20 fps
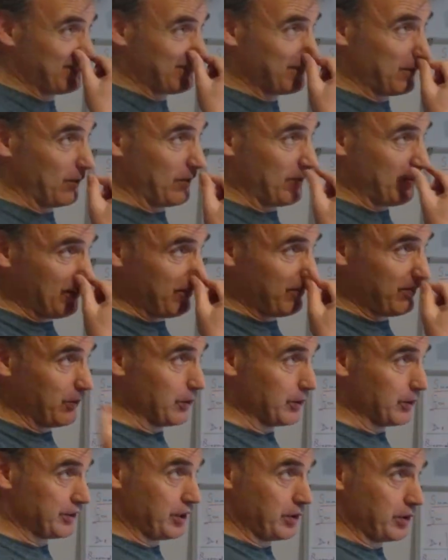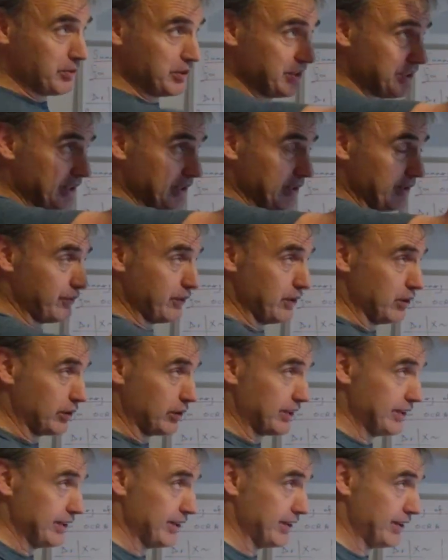talking about first time you see it, if you're
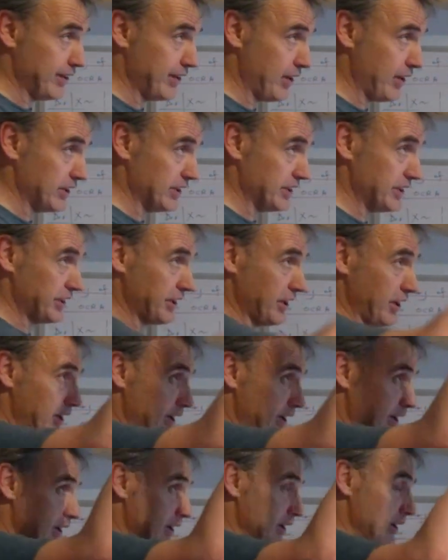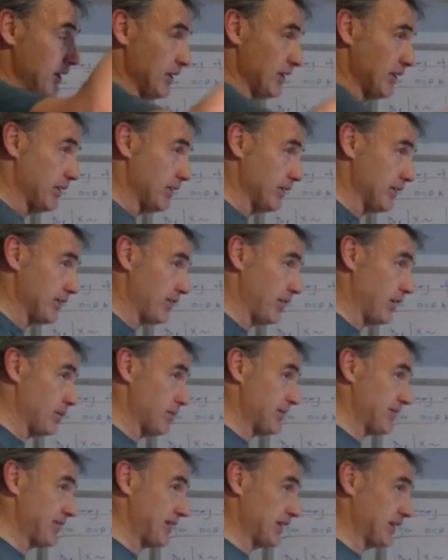looking in the night sky, the time
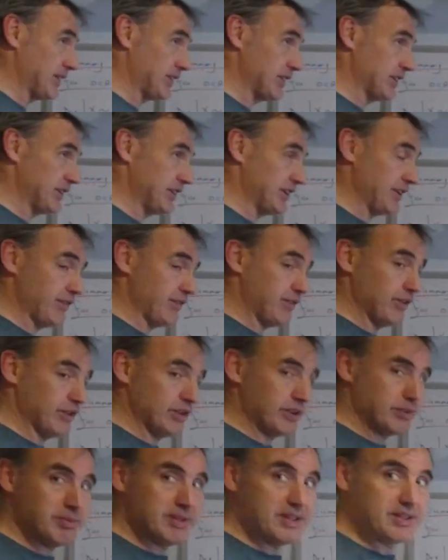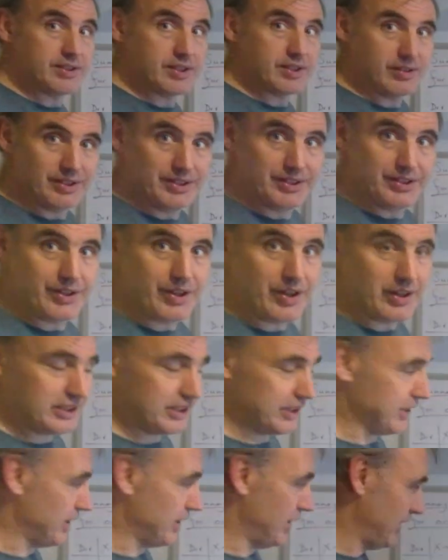it takes to see the first meteor in the night
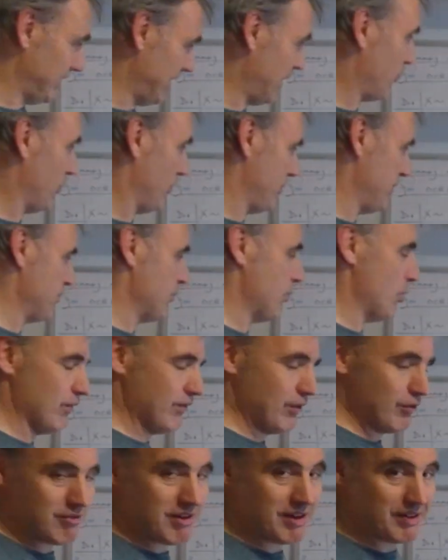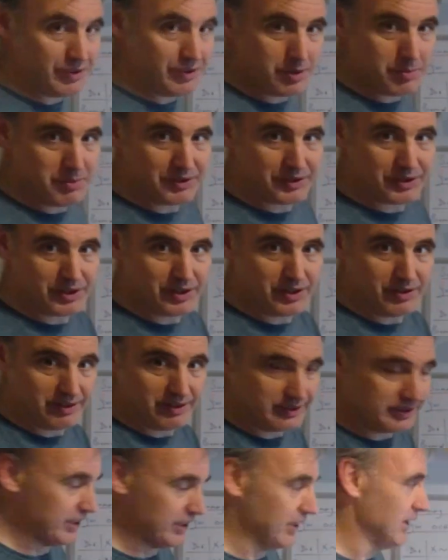sky, that would be more of a random
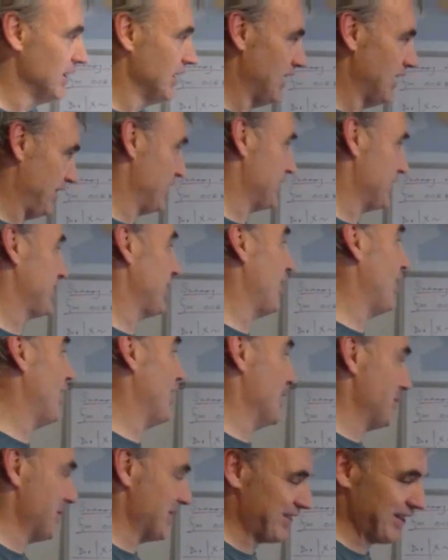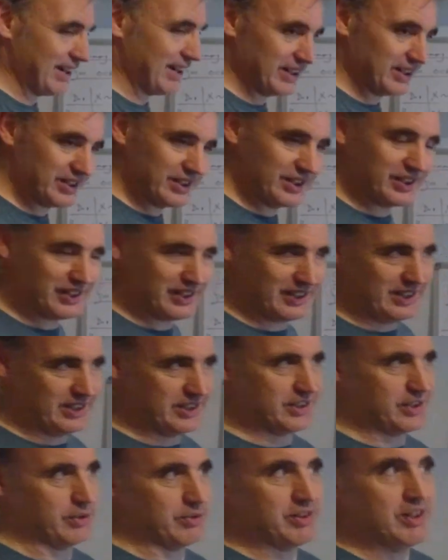occurrence, and the time it takes to see it.
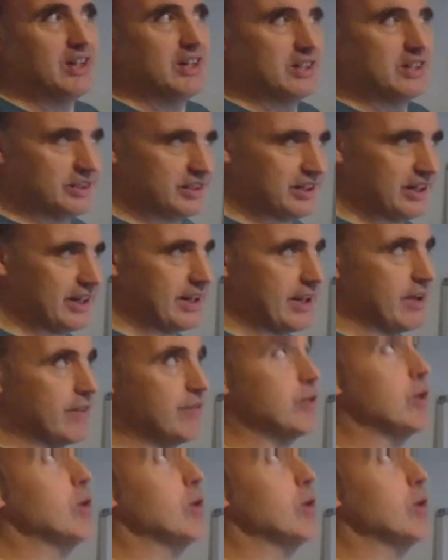So say if